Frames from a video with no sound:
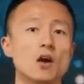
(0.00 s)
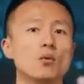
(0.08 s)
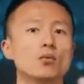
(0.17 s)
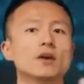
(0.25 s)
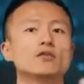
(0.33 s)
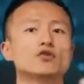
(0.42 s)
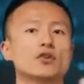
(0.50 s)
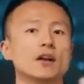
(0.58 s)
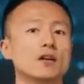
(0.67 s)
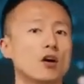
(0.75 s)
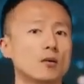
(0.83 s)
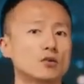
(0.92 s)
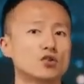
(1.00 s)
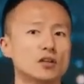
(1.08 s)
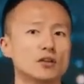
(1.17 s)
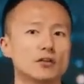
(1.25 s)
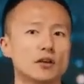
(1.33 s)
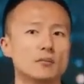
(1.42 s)
We have trained our machine
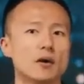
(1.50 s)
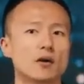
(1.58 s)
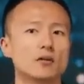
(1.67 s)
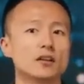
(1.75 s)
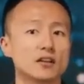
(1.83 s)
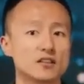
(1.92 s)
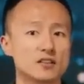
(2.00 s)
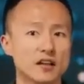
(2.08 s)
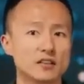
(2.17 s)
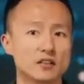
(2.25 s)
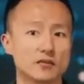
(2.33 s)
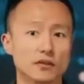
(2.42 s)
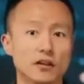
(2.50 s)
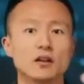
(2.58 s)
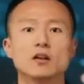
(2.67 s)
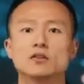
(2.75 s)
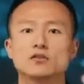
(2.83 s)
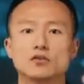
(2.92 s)
learning model extensively
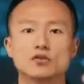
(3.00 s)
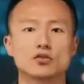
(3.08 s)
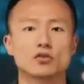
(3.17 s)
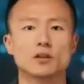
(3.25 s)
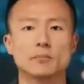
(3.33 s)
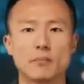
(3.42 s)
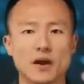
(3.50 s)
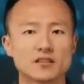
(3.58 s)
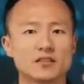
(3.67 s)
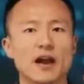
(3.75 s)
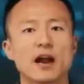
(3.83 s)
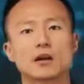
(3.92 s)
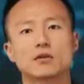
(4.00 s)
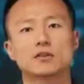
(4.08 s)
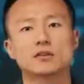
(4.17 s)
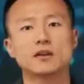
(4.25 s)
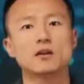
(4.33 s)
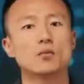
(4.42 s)
to ensure the best
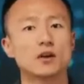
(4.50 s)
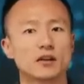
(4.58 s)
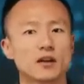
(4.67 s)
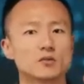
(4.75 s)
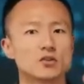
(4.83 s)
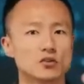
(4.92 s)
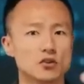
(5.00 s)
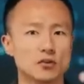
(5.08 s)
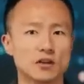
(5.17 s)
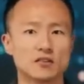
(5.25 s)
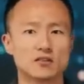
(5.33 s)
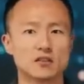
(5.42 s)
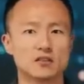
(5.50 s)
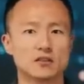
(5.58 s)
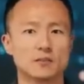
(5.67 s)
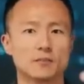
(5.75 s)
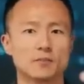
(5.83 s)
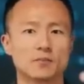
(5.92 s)
accuracy when it comes to tuning a
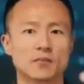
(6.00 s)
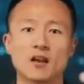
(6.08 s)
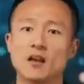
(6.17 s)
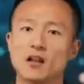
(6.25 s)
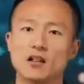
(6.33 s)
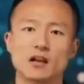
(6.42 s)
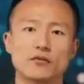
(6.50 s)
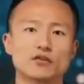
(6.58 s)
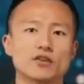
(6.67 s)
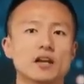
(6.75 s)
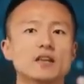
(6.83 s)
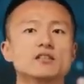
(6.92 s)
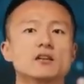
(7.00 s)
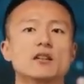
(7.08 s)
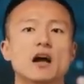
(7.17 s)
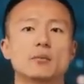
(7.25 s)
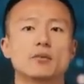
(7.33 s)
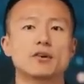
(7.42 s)
system, leveraging Intel
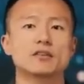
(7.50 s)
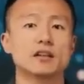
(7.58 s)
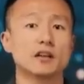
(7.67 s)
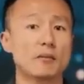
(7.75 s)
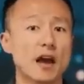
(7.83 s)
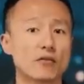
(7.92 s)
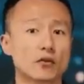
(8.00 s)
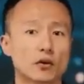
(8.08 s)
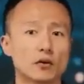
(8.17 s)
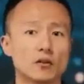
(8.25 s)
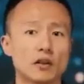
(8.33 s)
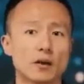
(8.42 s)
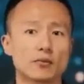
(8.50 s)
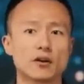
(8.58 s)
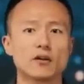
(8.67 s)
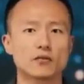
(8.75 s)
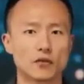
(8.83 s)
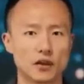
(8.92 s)
libraries like Math Kernel Library
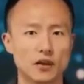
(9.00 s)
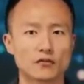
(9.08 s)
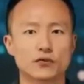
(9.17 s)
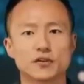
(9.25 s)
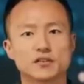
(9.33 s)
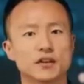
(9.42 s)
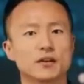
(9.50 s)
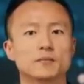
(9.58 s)
for the inferencing.